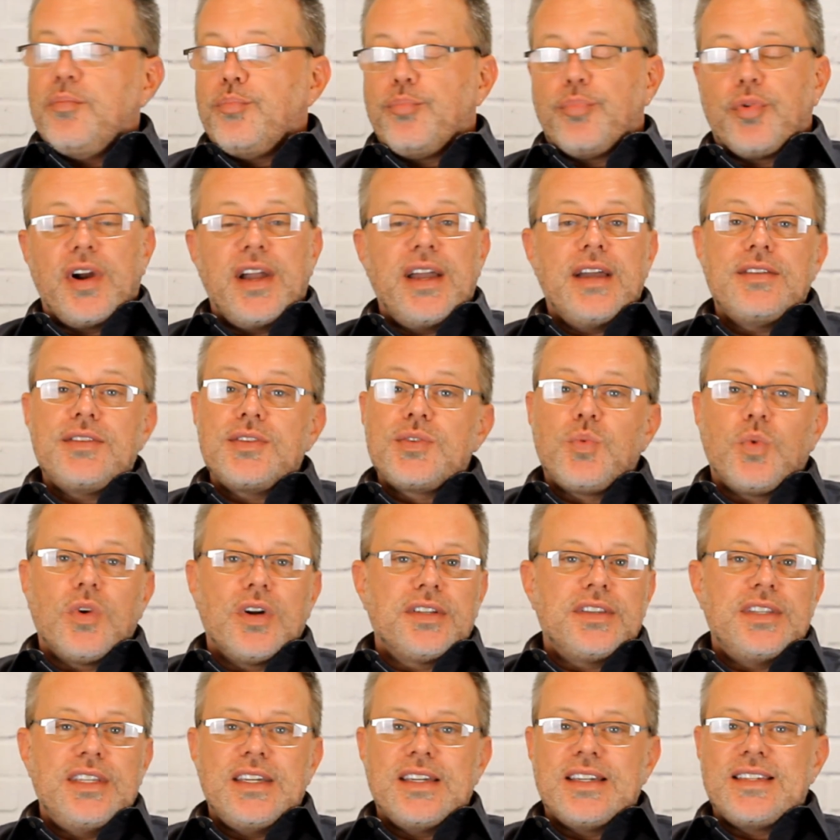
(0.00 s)
Brands
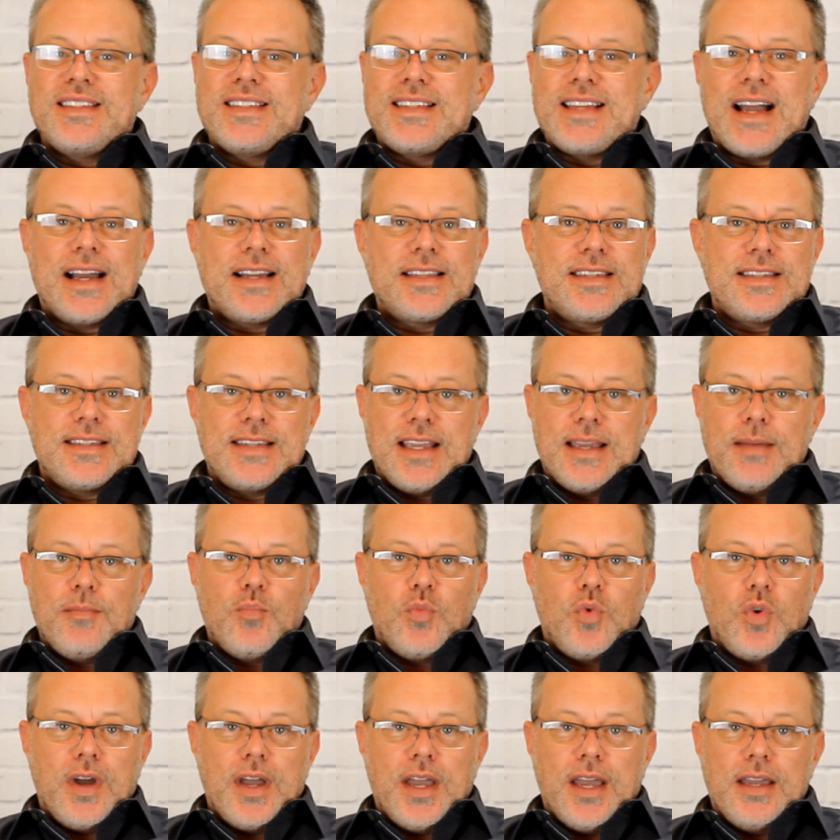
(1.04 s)
work the exact
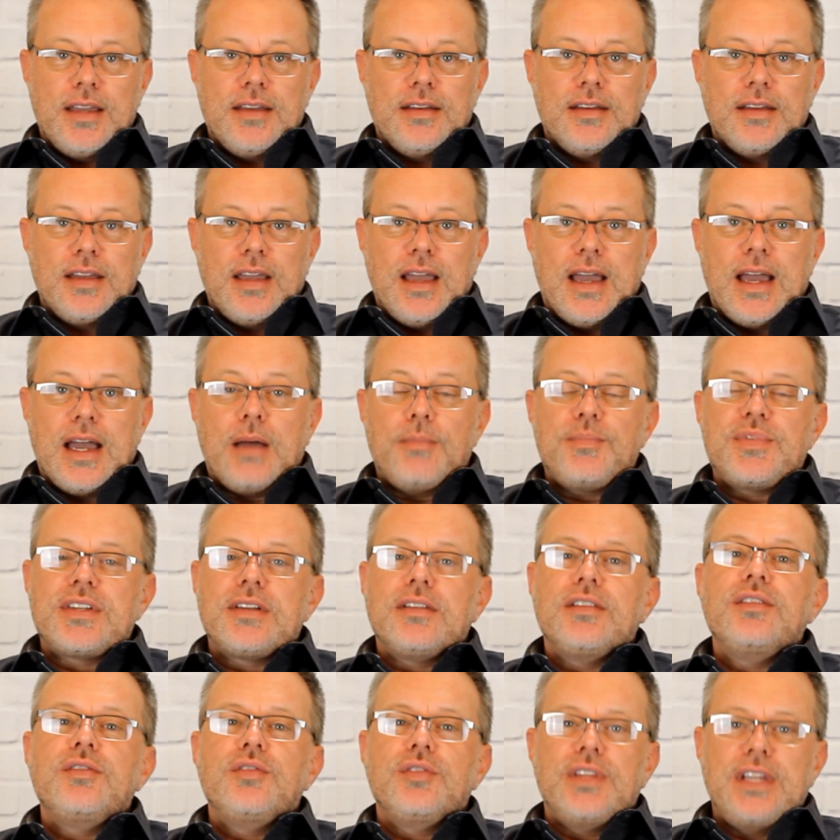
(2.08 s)
same way.
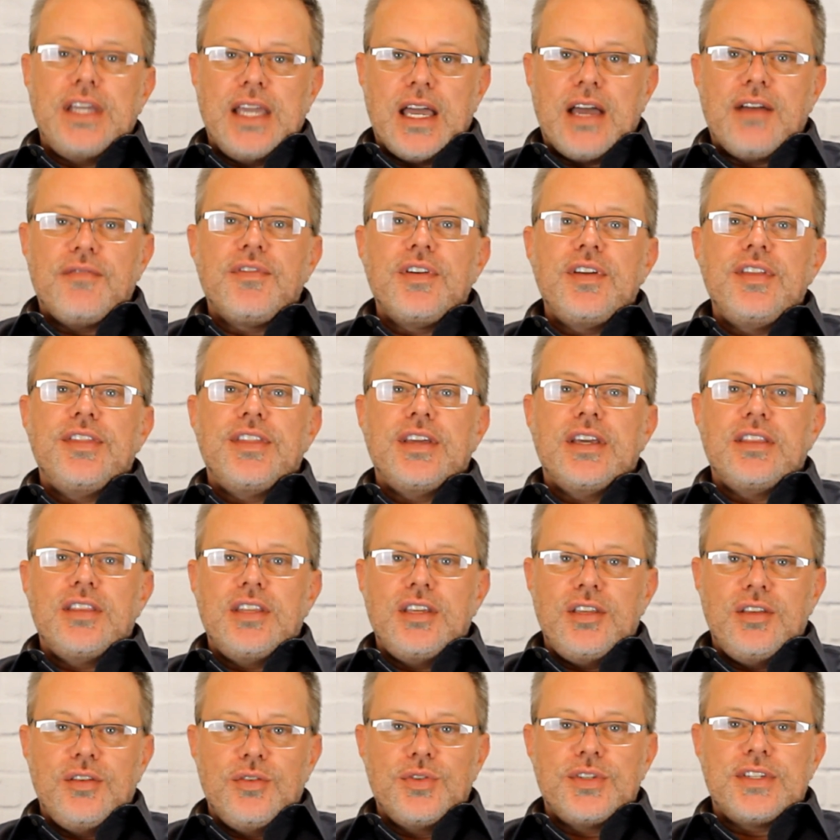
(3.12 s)
Absolutely everything
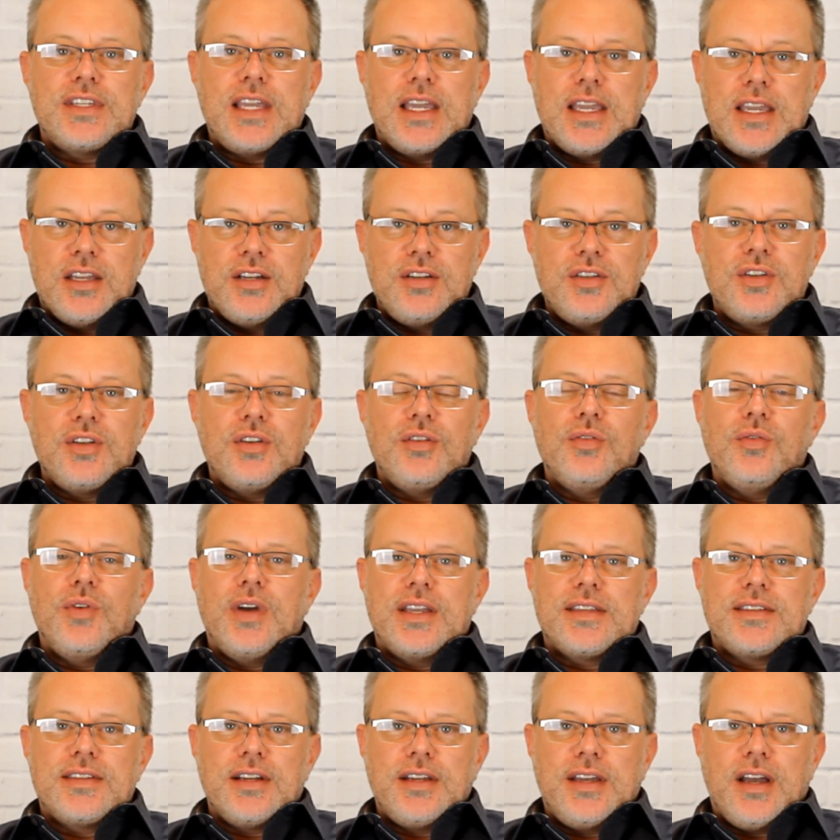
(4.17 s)
that you say and do
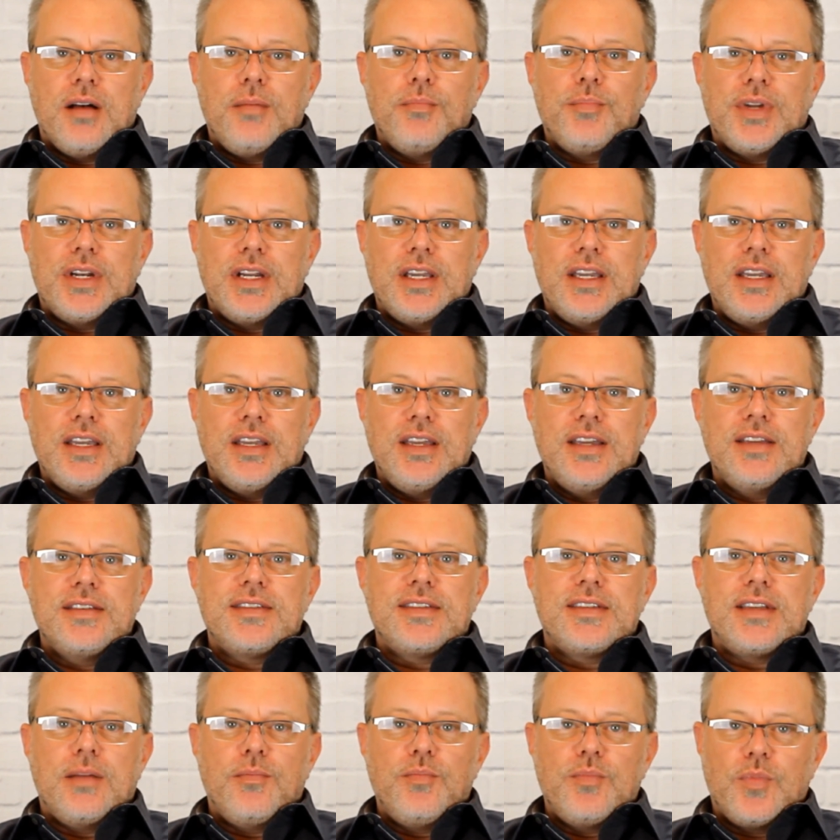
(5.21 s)
as a company
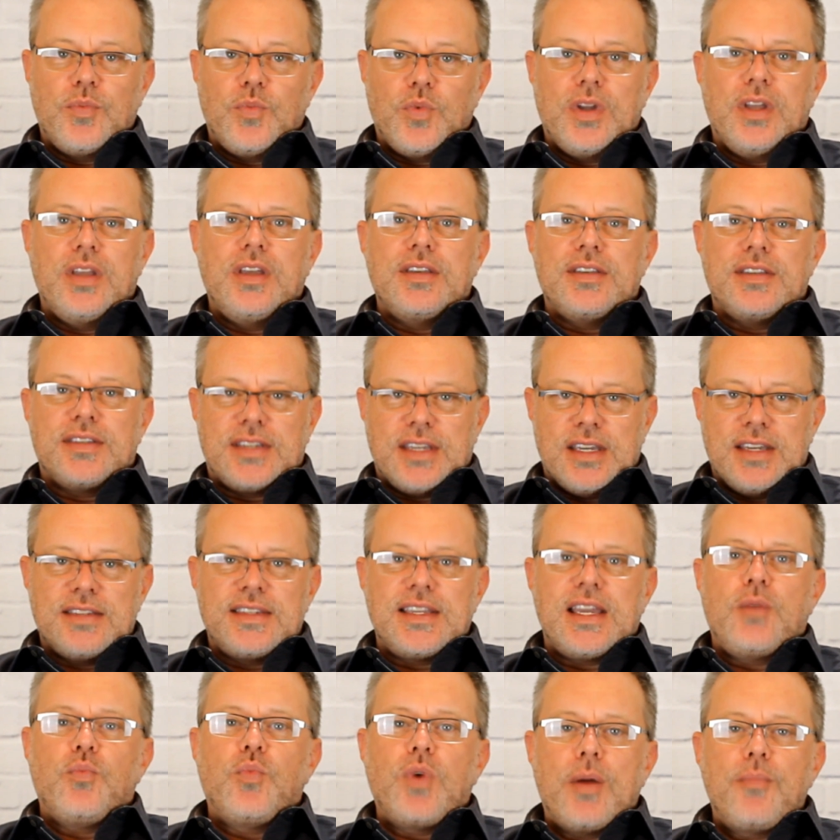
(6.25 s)
is
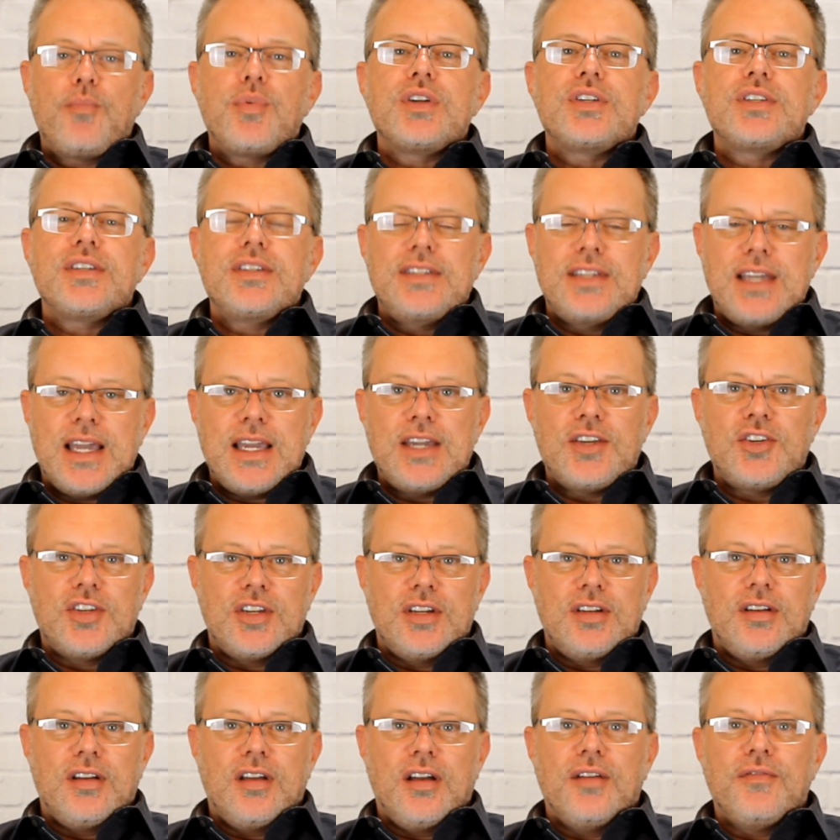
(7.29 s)
a
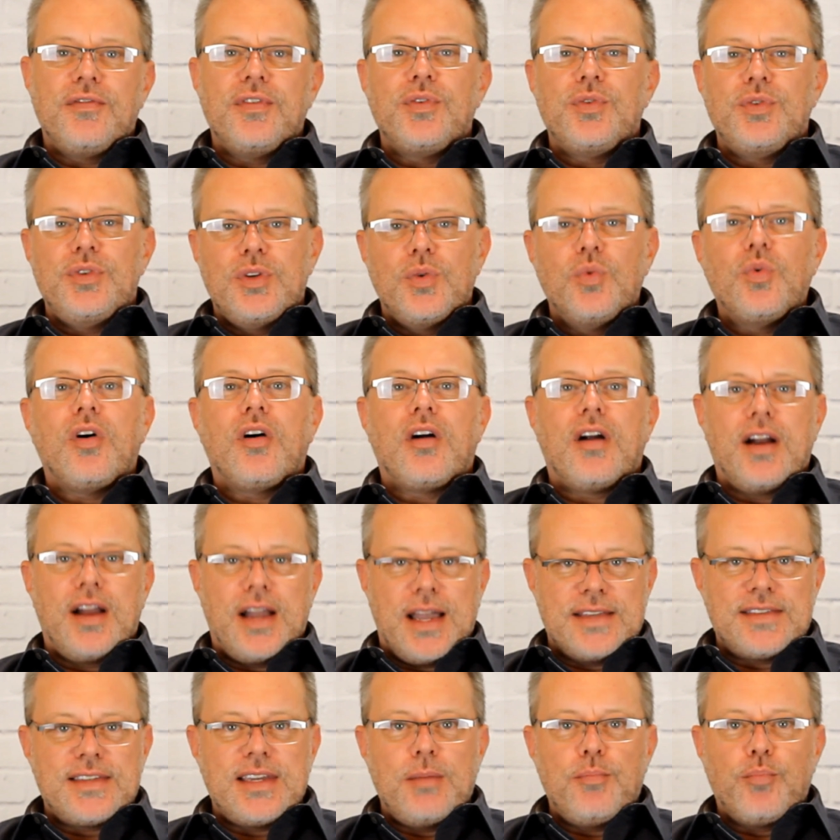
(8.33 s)
representation of who you are
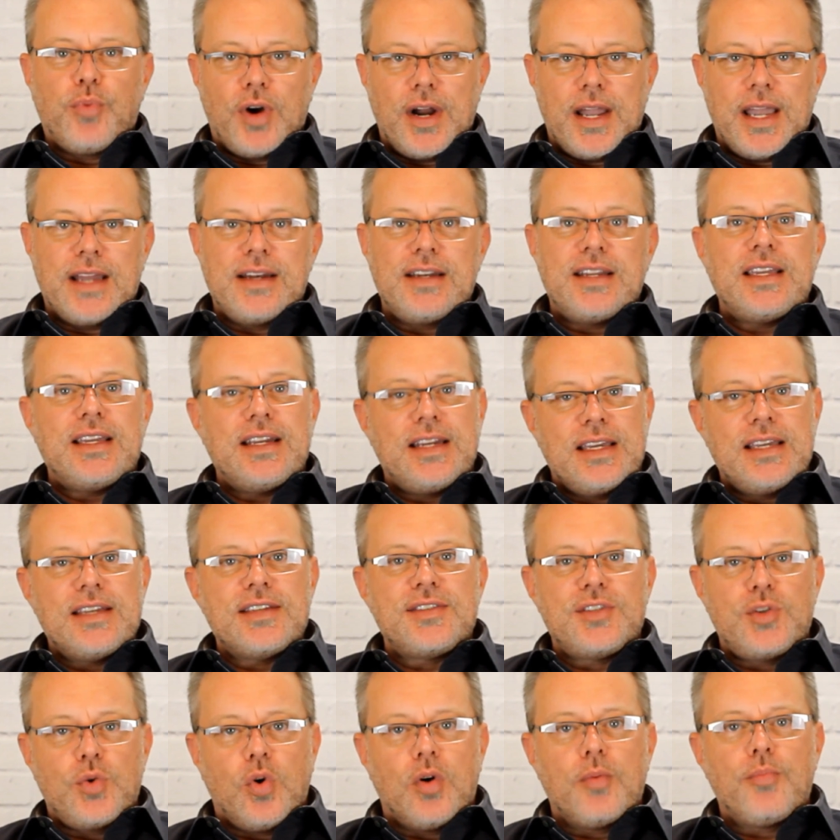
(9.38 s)
as a brand. It
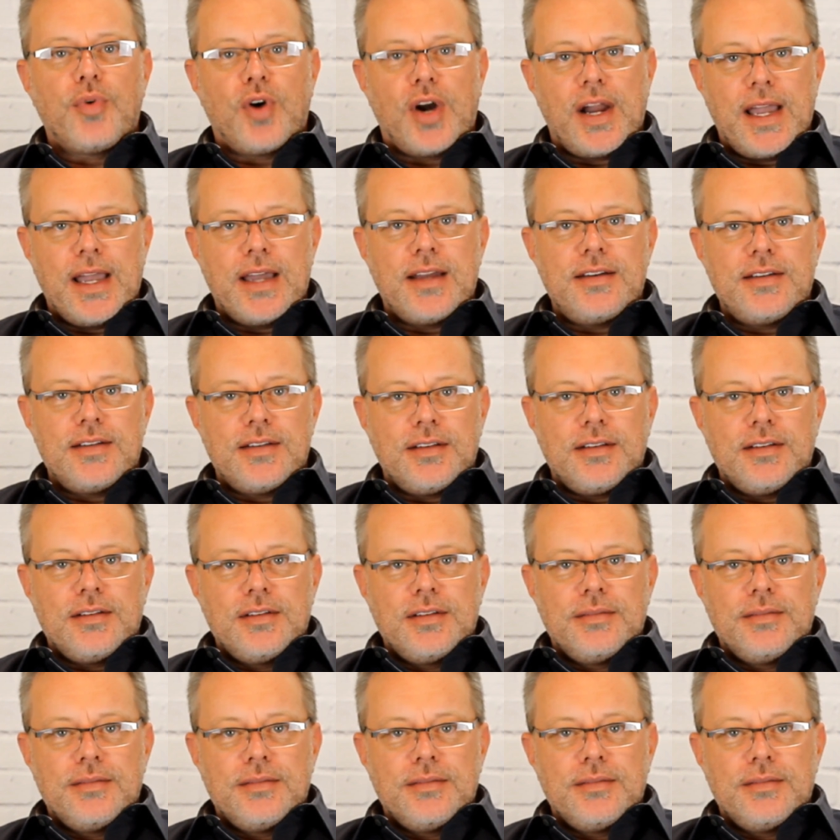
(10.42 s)
is your brand.